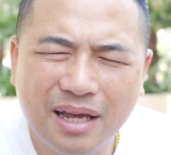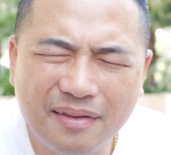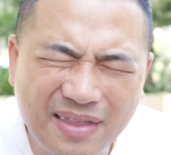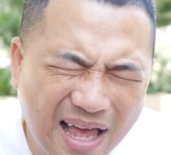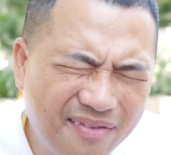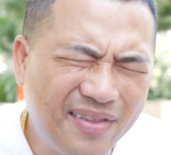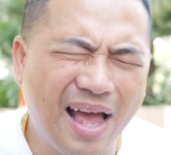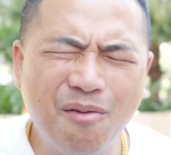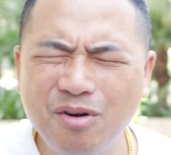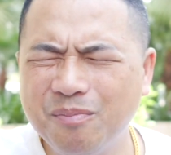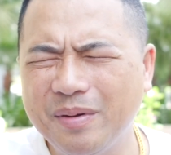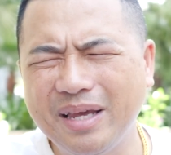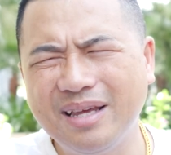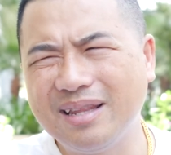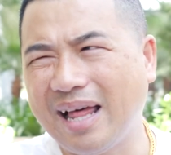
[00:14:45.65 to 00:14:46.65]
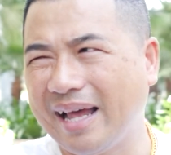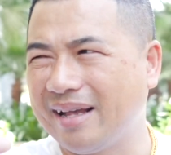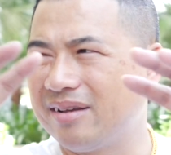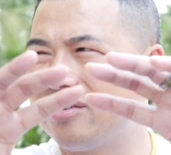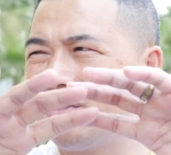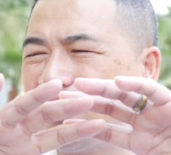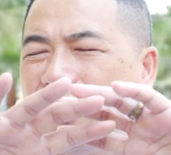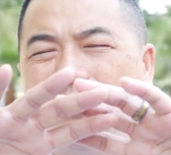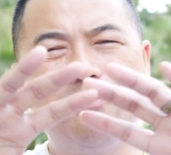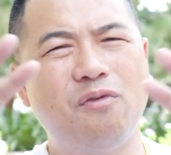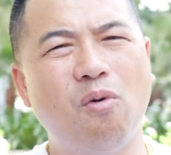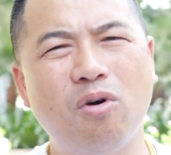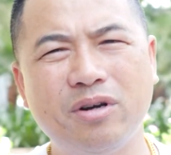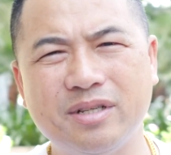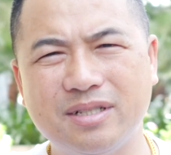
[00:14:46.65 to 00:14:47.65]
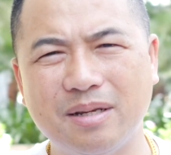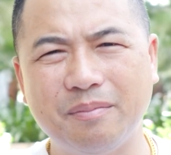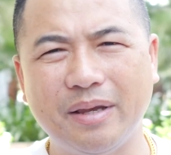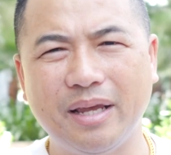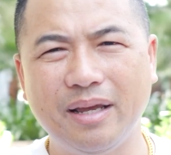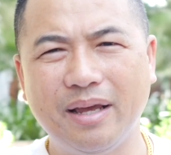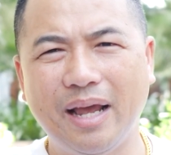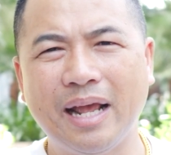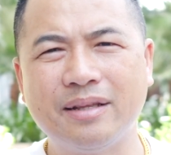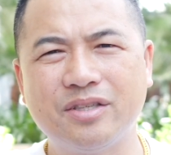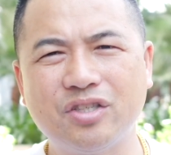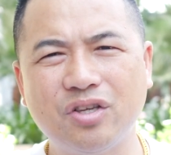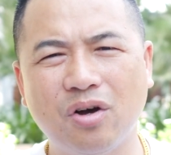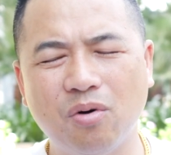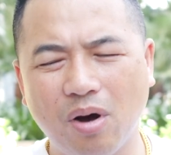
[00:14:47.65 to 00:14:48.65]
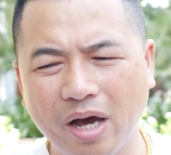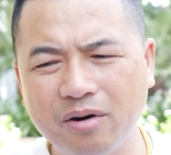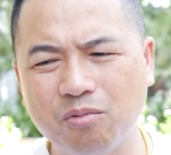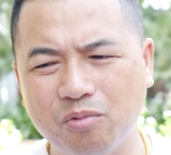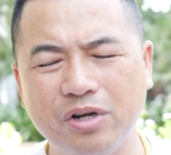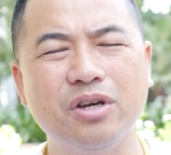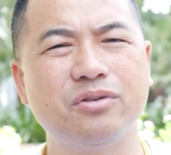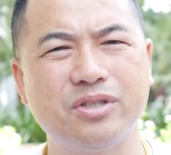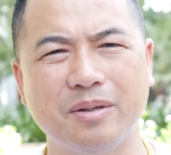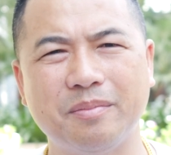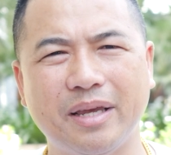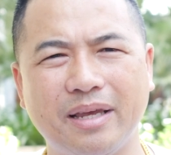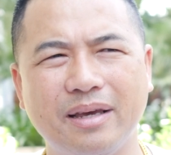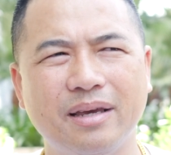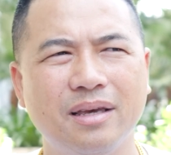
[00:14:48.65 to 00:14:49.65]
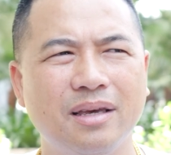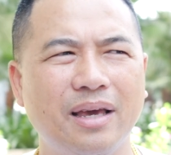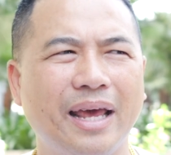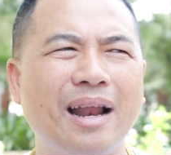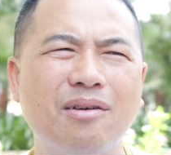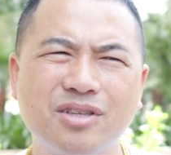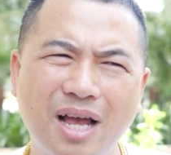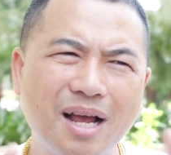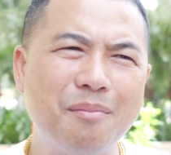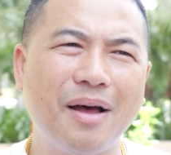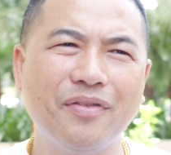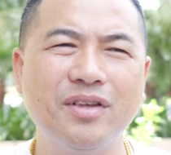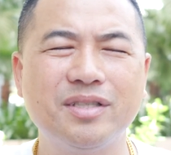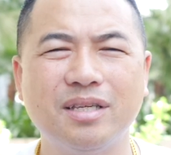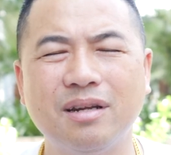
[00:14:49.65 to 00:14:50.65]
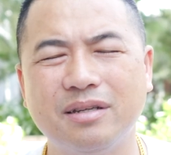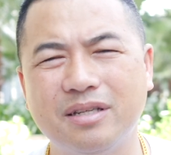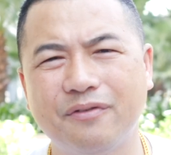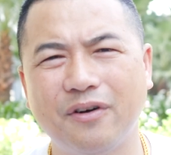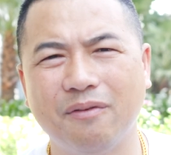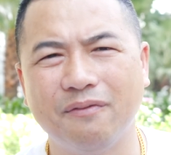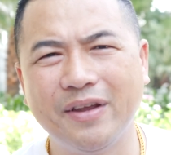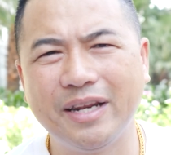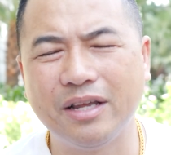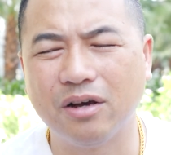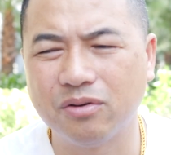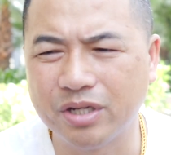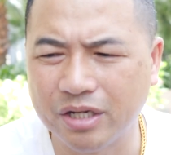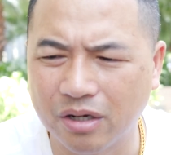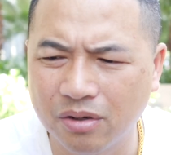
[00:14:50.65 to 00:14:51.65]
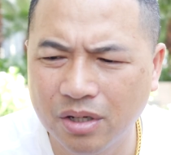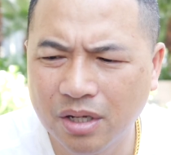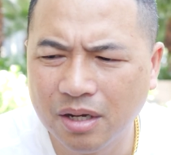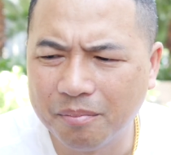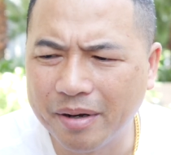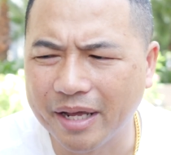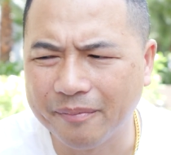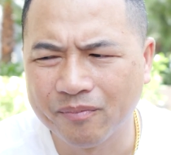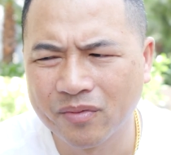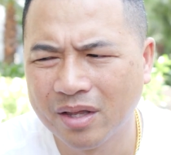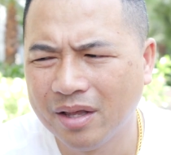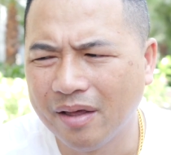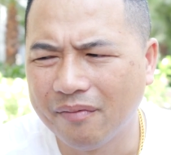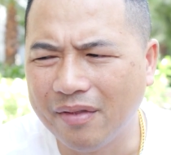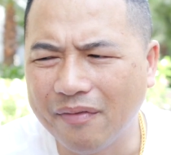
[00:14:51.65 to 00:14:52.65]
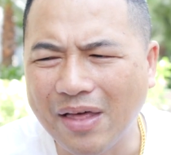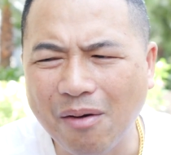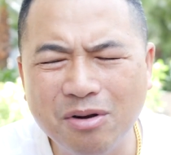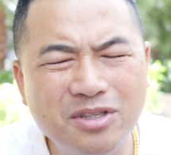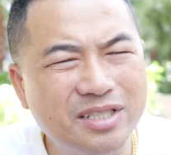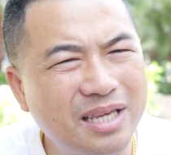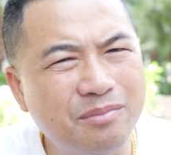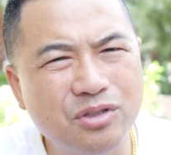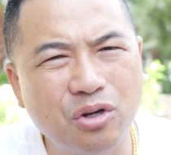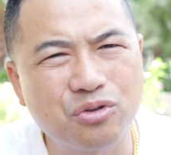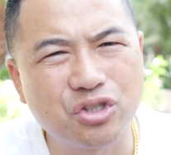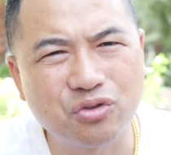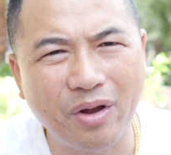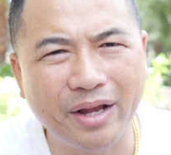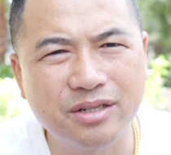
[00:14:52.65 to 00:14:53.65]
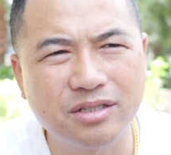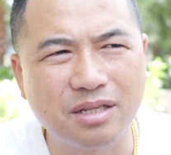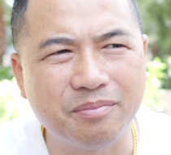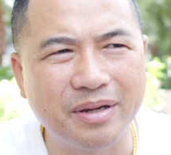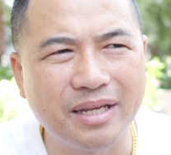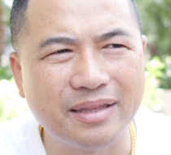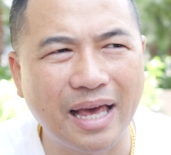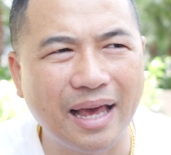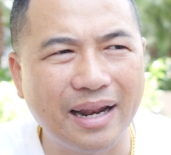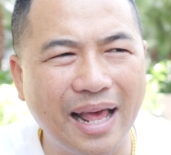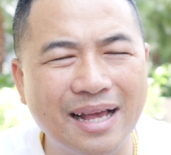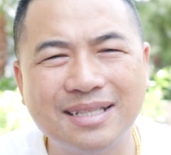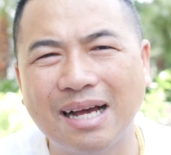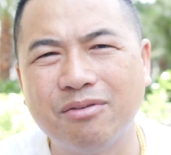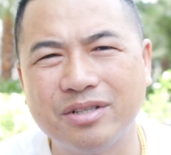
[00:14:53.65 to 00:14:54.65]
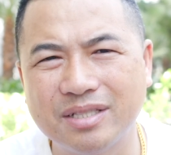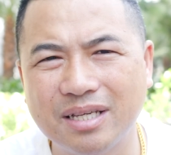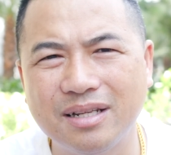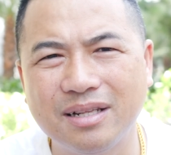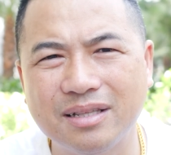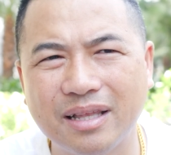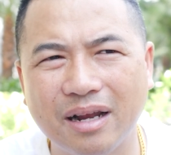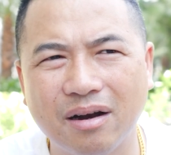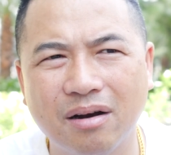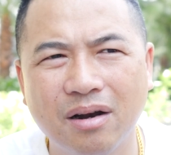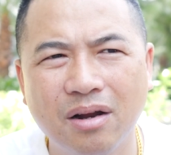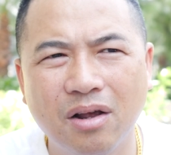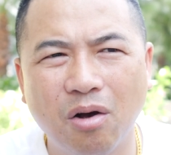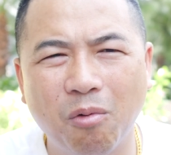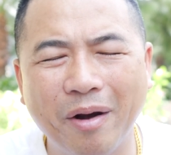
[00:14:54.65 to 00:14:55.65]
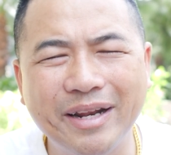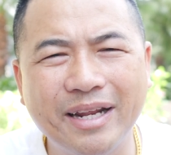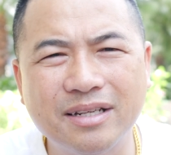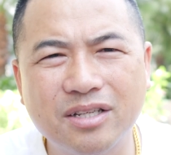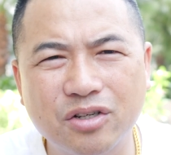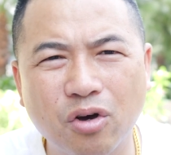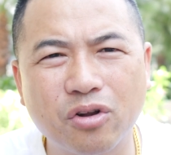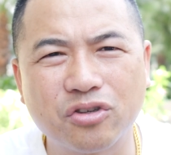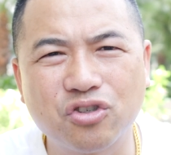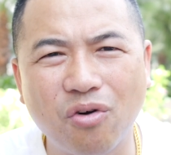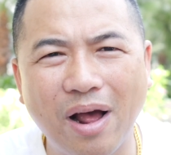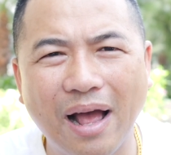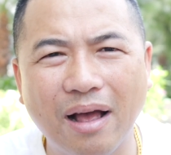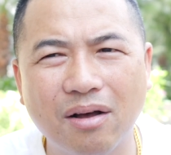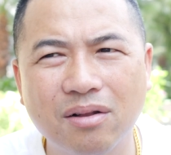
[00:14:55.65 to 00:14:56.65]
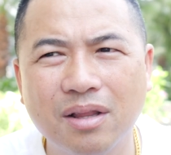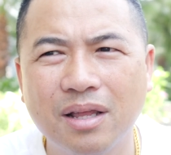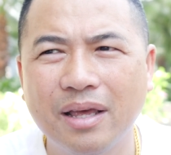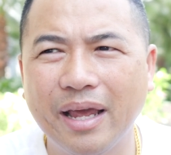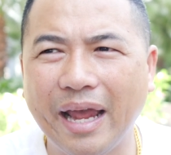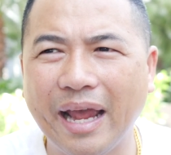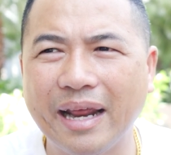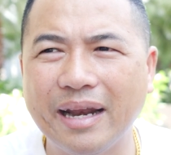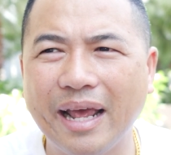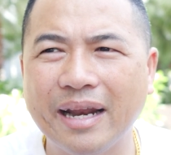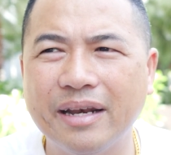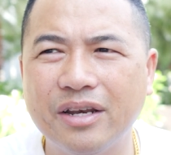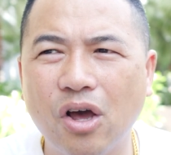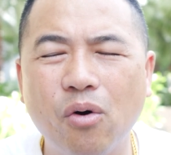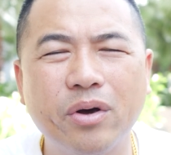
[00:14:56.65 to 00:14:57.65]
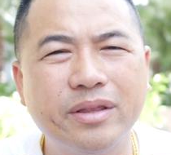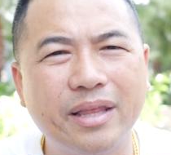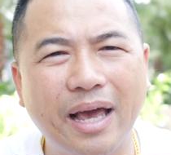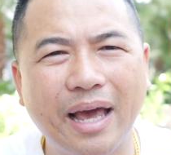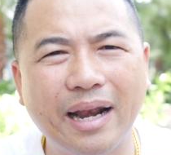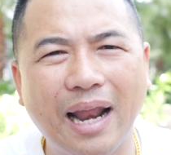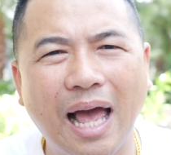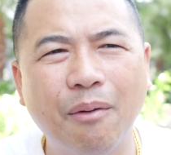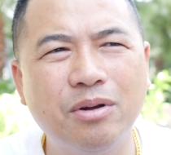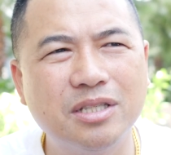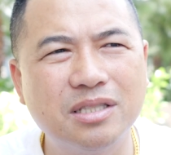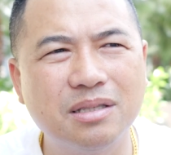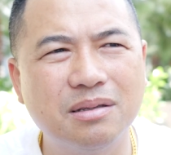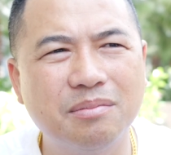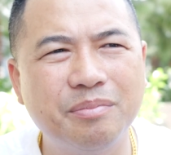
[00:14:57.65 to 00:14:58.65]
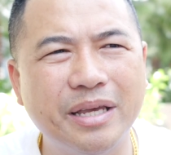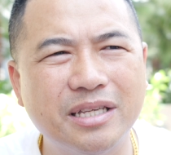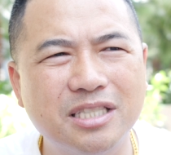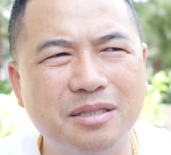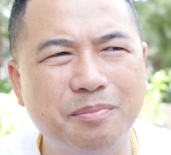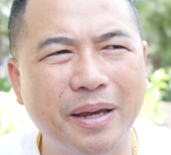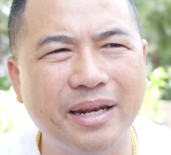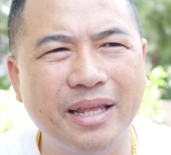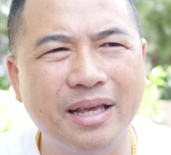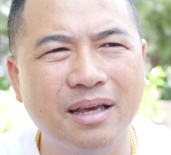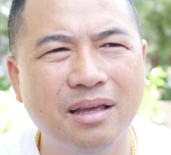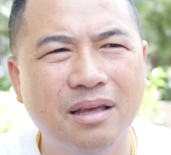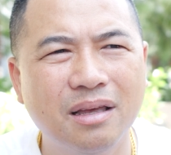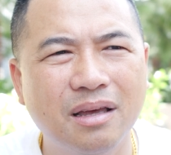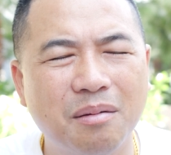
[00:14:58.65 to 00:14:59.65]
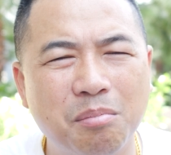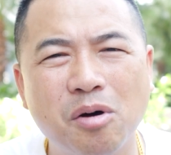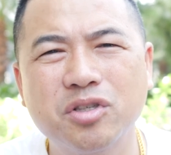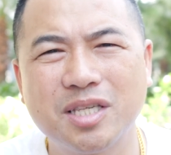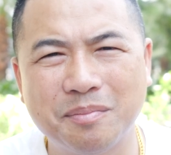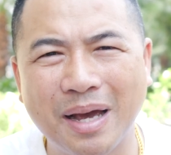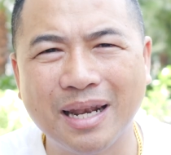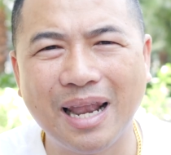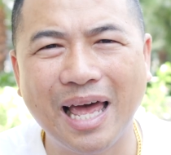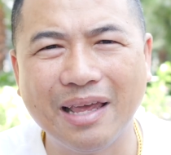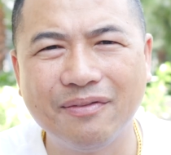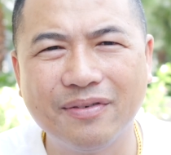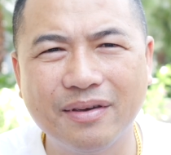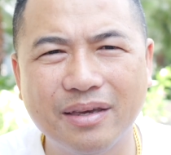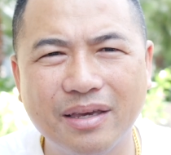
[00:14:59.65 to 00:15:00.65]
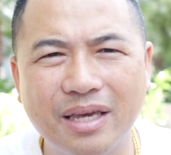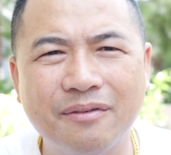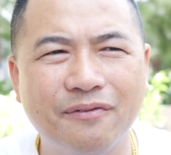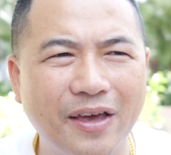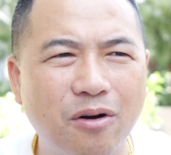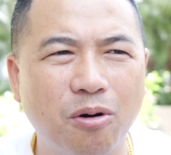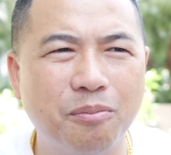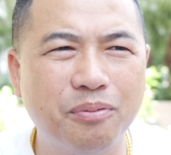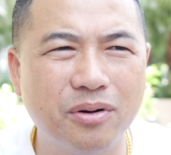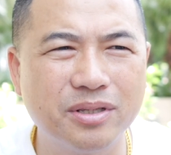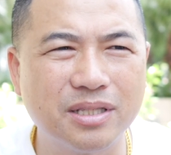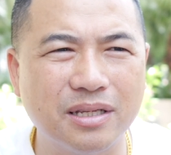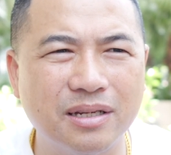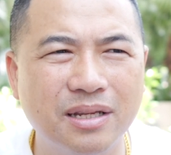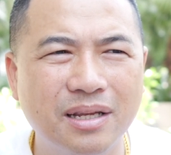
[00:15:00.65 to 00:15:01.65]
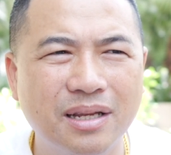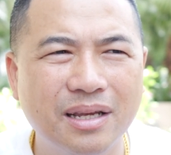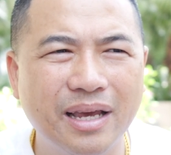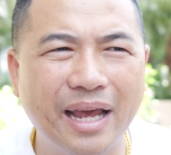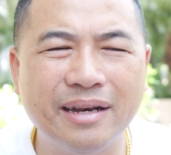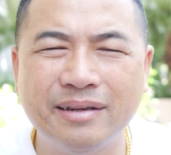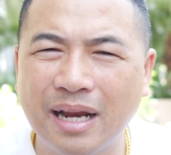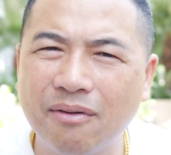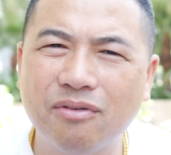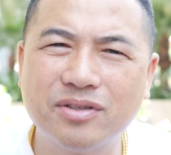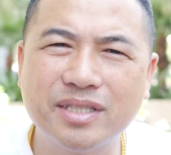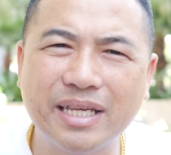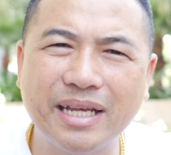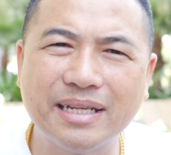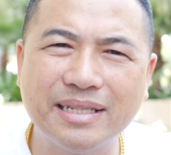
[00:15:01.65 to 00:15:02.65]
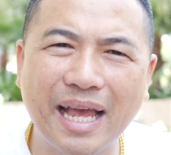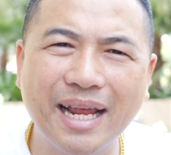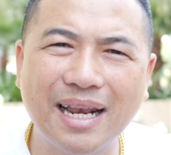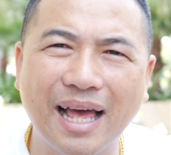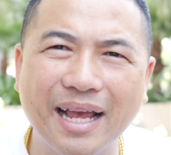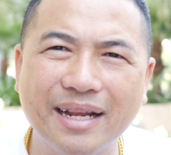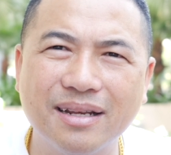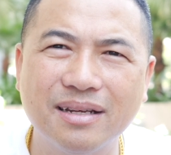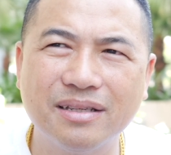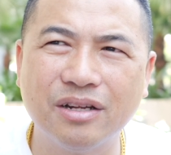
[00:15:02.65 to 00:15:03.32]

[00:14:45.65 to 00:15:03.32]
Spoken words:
That would be like so foreign to me and so unreal to me. And I'll talk about this in a different video, but that would seem so strange to me that as I was sitting there waiting to go to trial and knowing that I would be spending most of my life in federal prison and never seeing daylight,